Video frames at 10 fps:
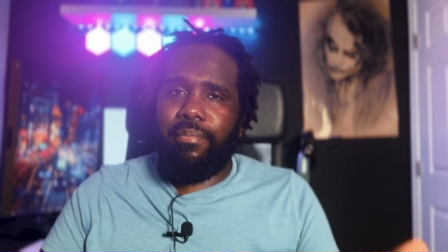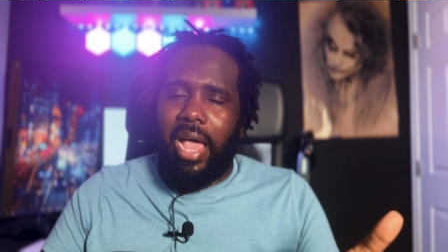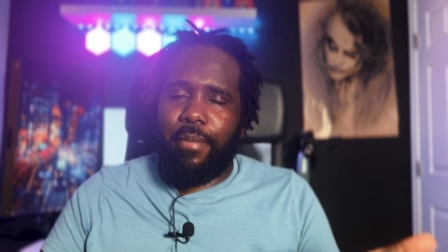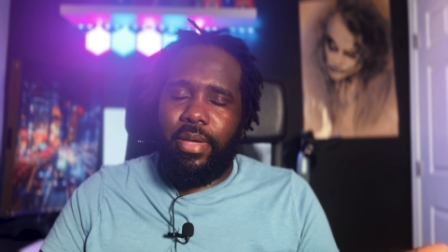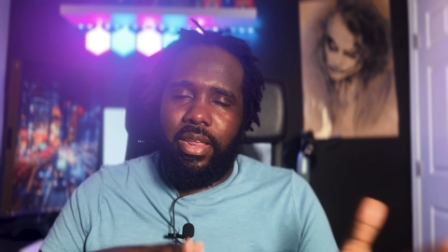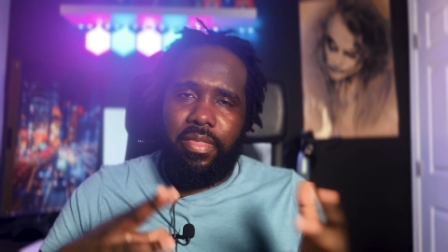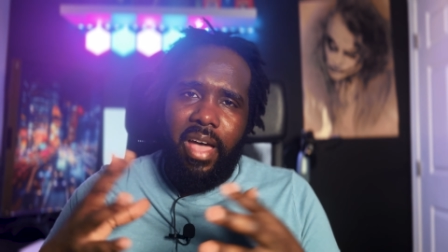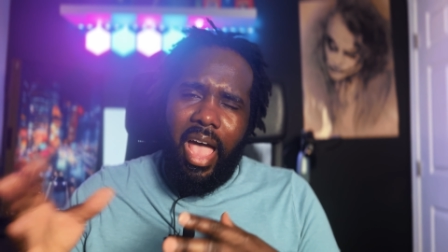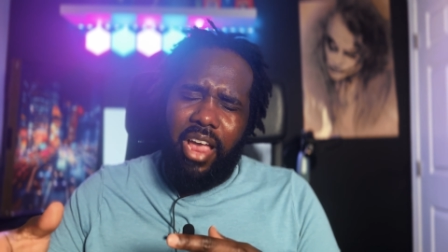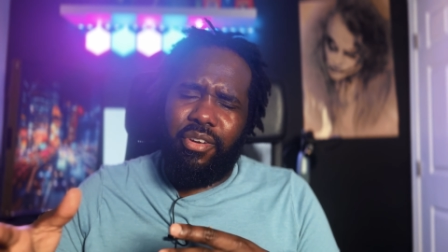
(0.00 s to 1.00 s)
Mac Mini and the
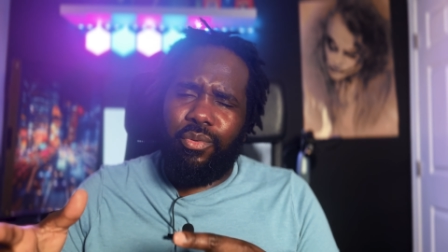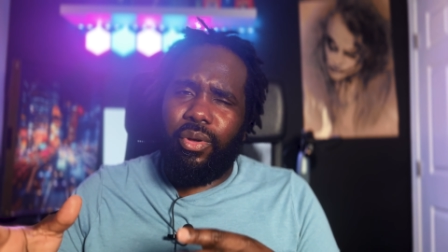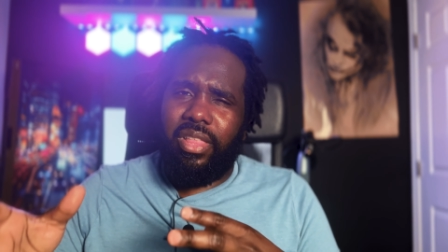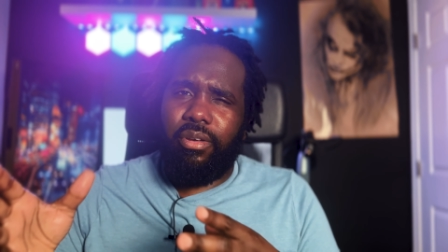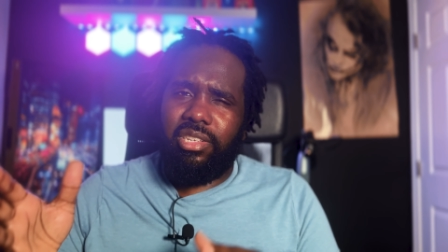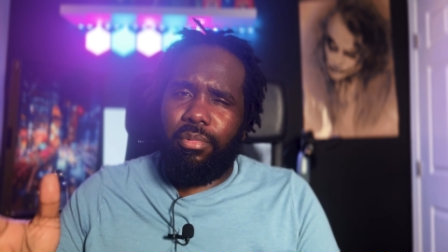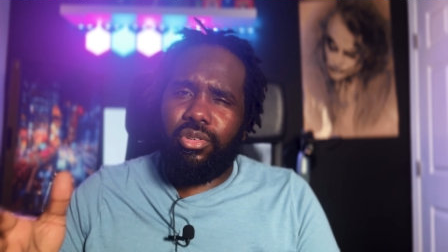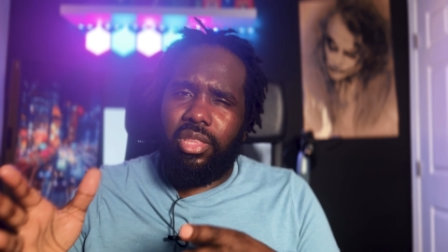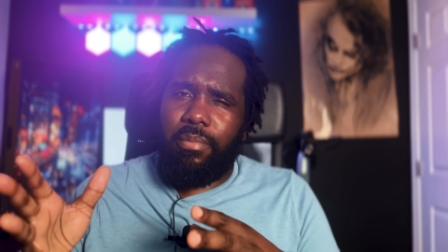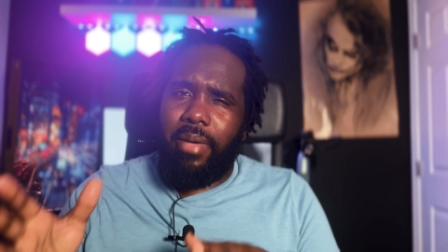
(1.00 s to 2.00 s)
higher end one that was similar
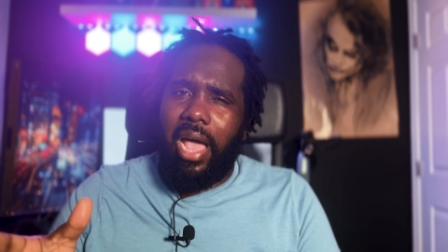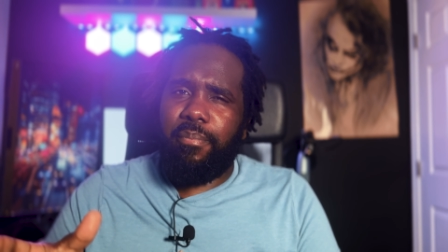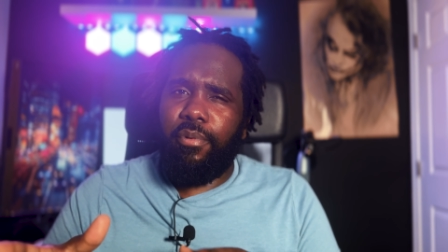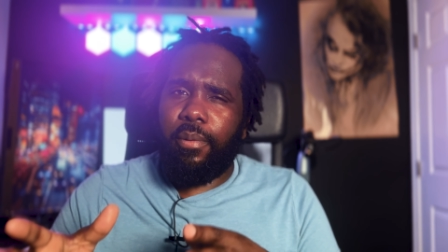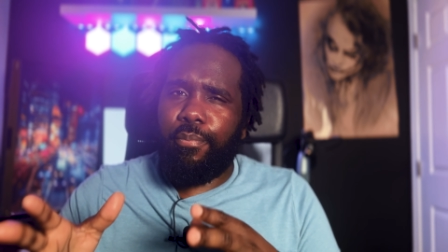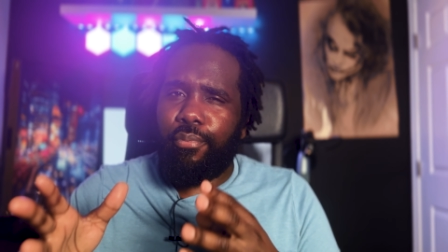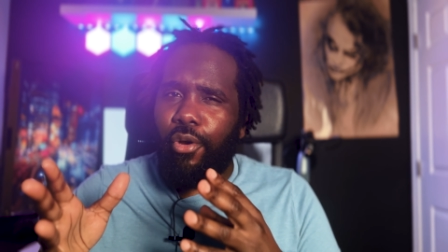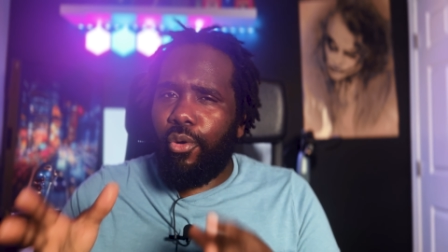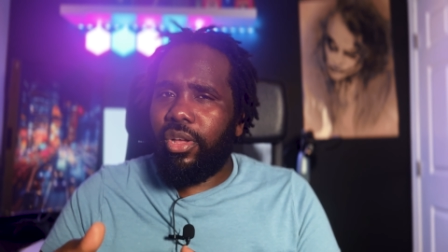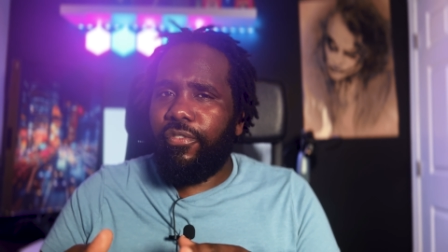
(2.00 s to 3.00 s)
to the MacBook
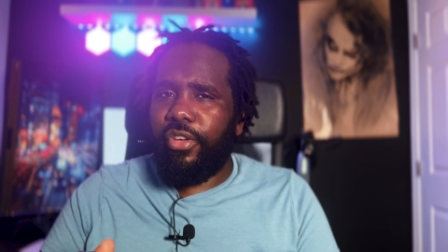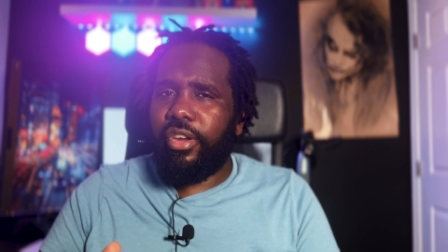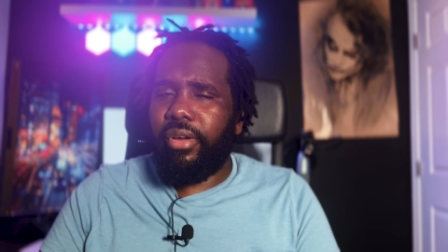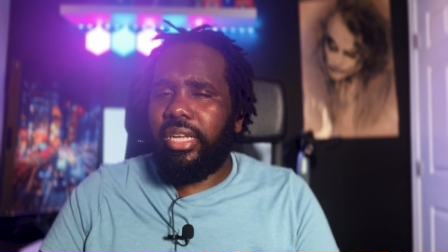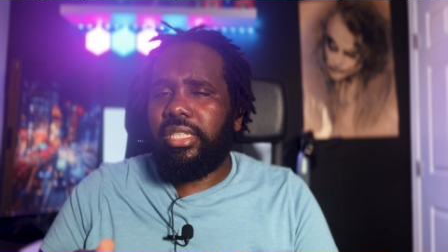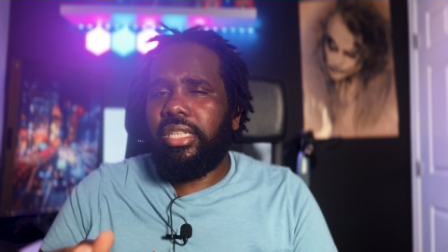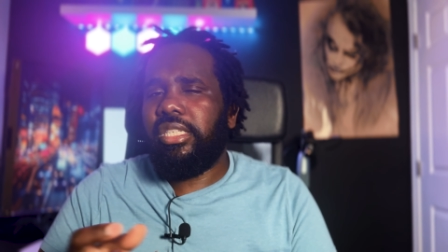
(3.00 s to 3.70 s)
Pro configuration.